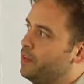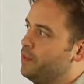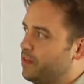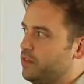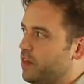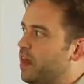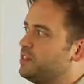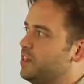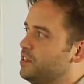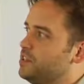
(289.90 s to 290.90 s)
the
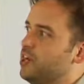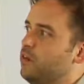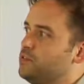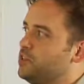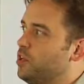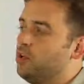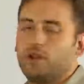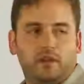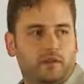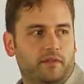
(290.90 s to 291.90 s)
content itself. So
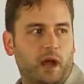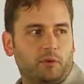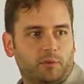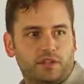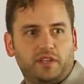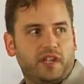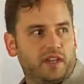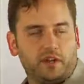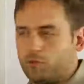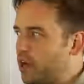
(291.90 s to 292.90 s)
that would be the
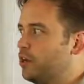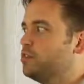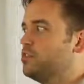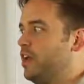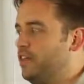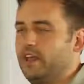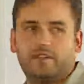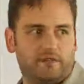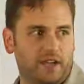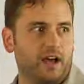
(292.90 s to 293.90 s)
entity records and
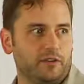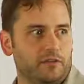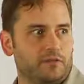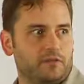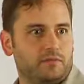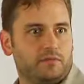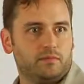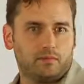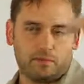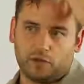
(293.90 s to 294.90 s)
then the values.
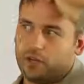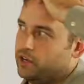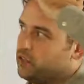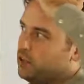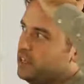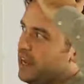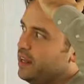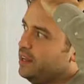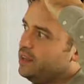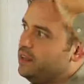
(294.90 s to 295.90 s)
So here's our
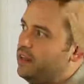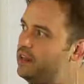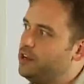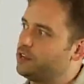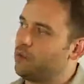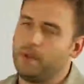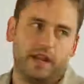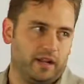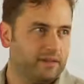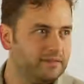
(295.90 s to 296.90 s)
data and here's our
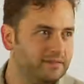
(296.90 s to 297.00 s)
meta.